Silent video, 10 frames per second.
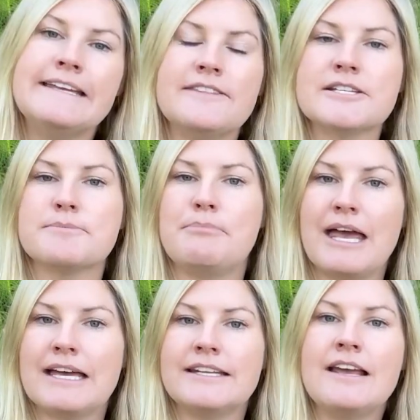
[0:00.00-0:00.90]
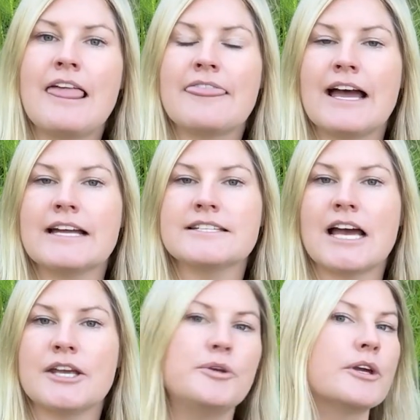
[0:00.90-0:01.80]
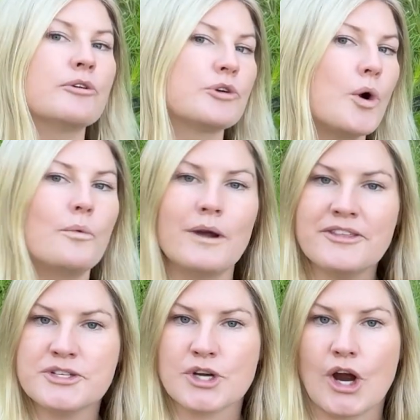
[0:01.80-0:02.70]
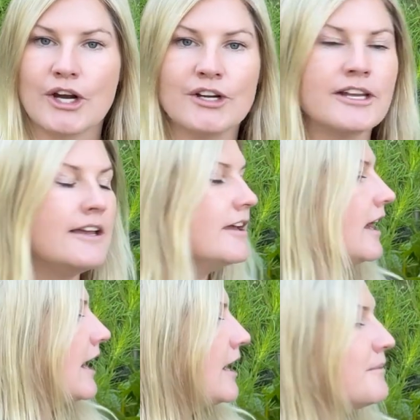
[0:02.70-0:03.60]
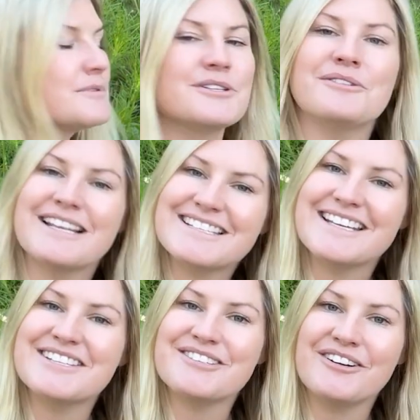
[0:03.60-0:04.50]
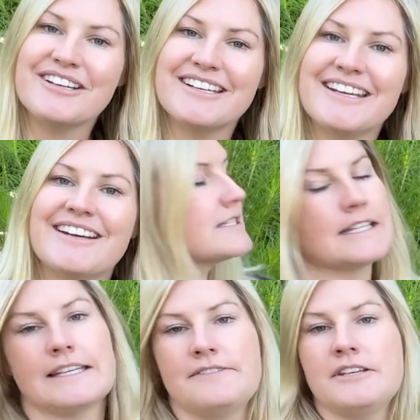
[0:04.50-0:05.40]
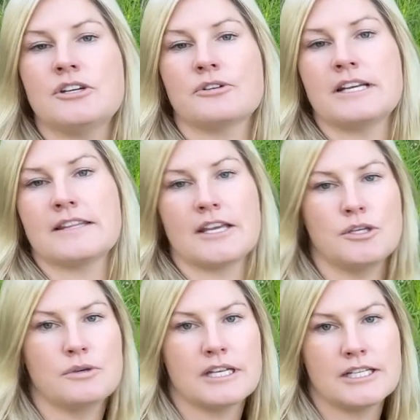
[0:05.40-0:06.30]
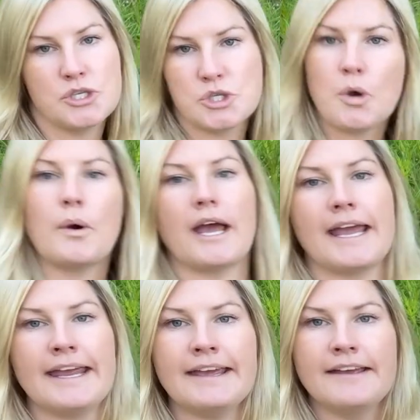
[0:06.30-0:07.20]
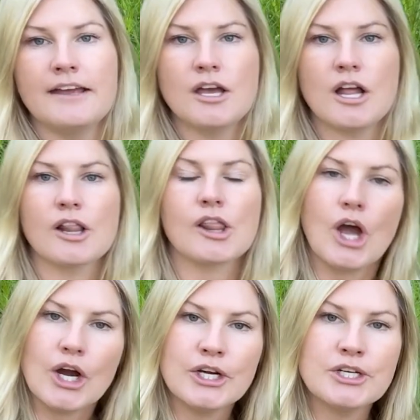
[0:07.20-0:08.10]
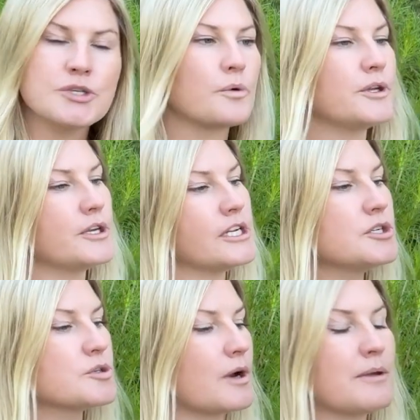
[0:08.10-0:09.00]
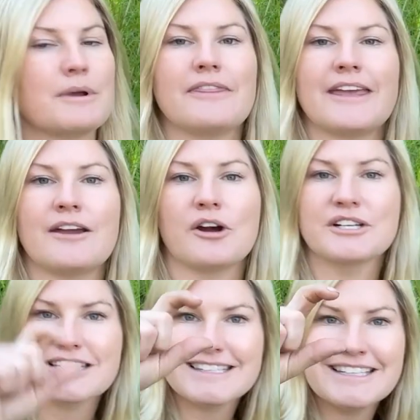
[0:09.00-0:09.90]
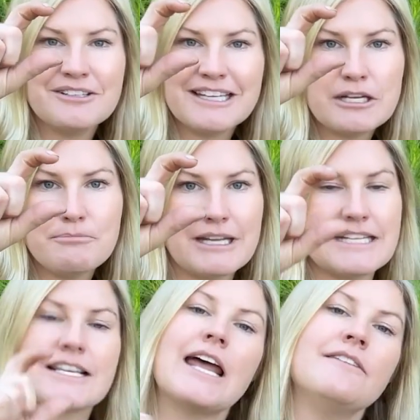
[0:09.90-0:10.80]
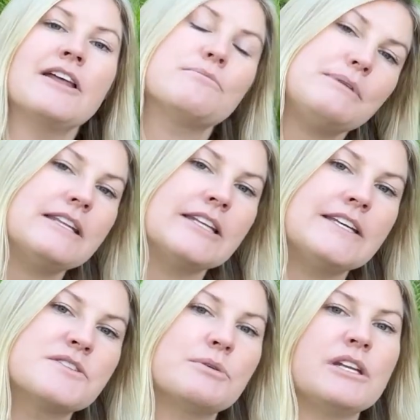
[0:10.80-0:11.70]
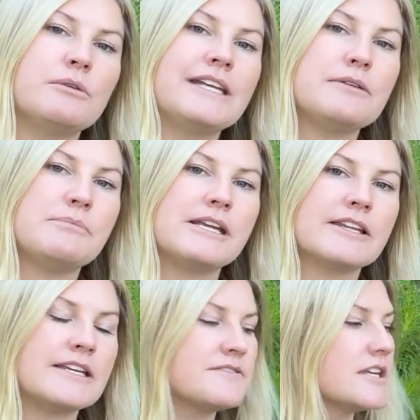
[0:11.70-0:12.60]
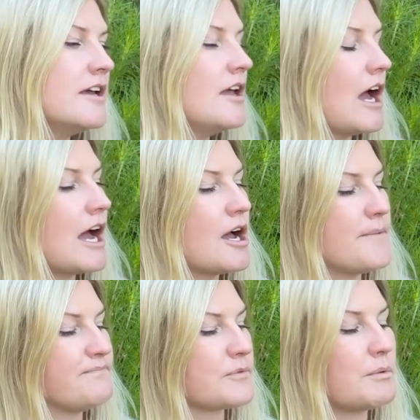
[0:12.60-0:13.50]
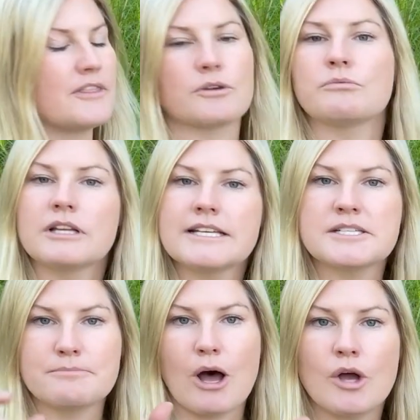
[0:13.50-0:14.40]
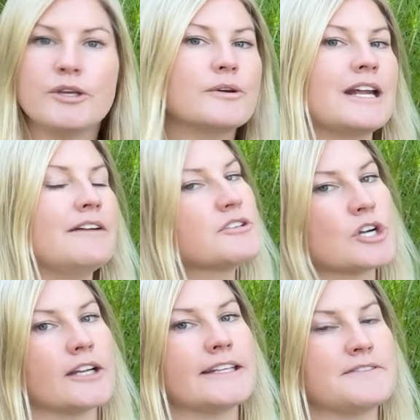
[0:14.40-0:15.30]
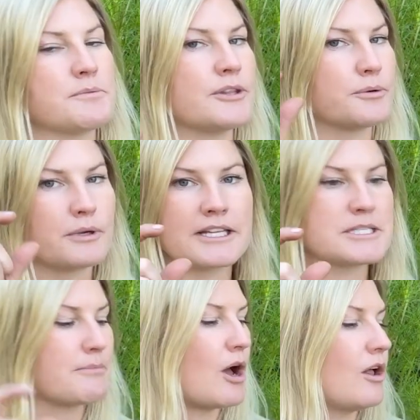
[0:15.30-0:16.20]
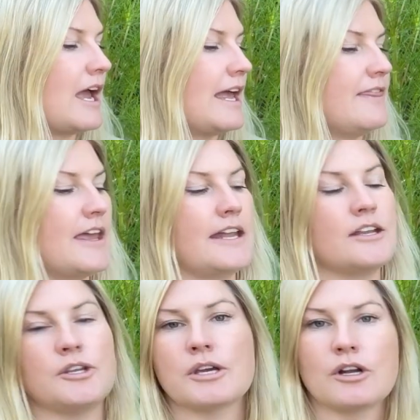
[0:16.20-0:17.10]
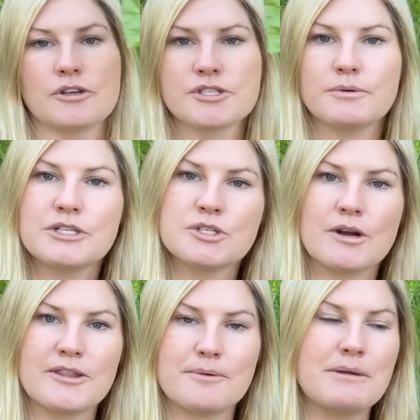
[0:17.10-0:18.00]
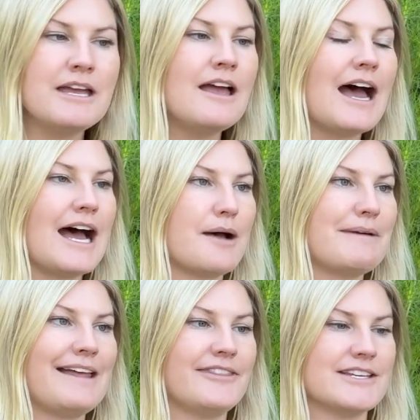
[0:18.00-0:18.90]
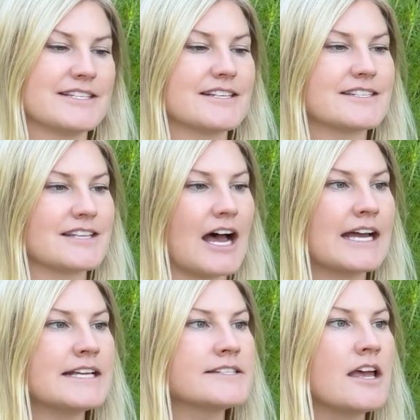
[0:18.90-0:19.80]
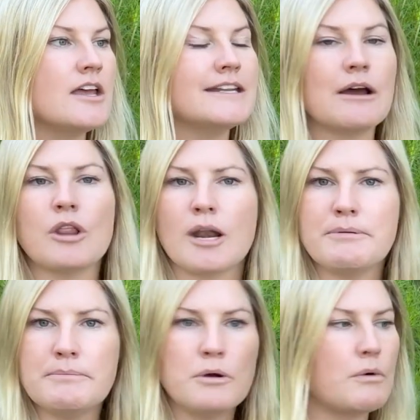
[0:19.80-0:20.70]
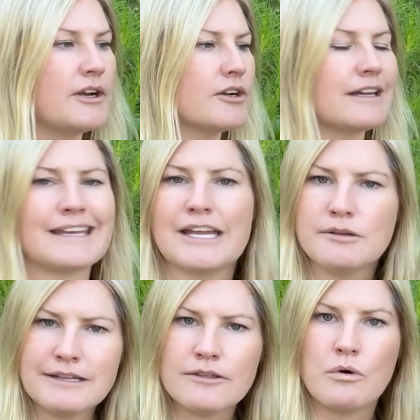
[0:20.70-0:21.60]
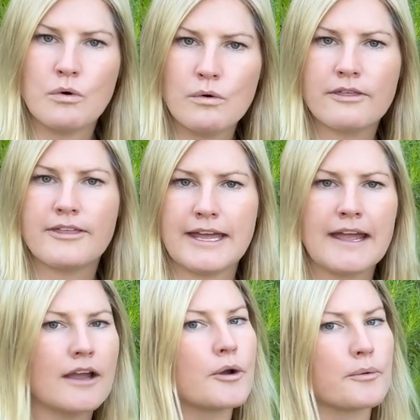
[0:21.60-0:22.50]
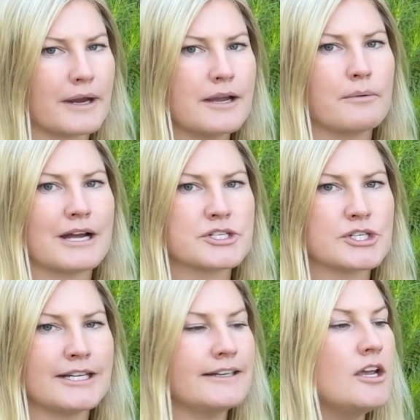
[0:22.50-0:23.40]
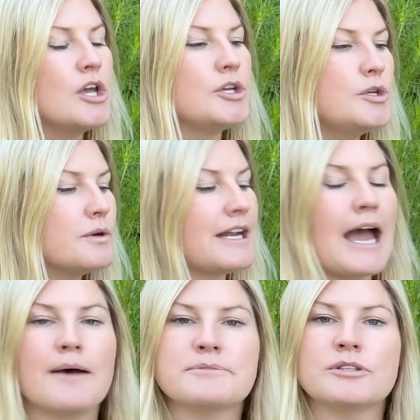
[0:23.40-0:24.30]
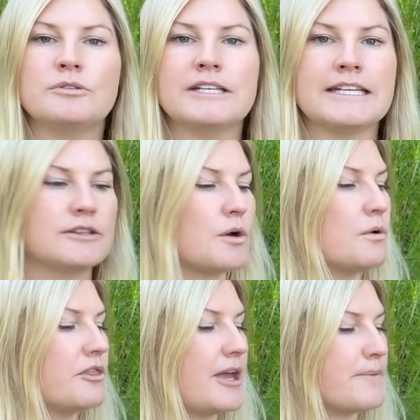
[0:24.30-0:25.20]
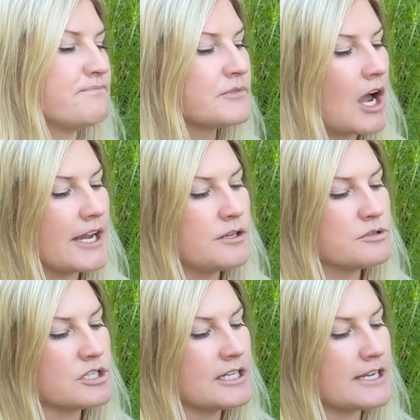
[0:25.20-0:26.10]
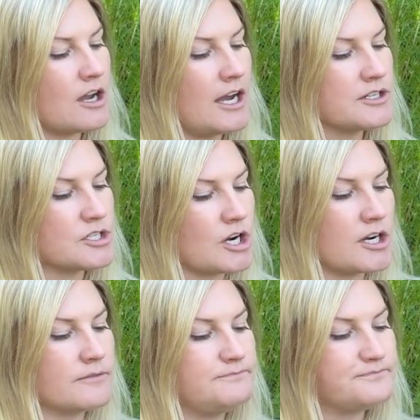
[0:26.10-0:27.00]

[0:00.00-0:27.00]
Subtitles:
this bed that you can grow with chard. So let's get started here. It's a leafy green that you can enjoy large, or you can enjoy when they are just little itty bitties, kind of like beet leaves when you would eat beet leaves when they're really small. You can have chard leaves when they're really small, and then you can also enjoy them at this size. Now, a lot of people wonder, like, can you eat the whole thing? Great question. You can absolutely eat the whole thing. I usually cut chard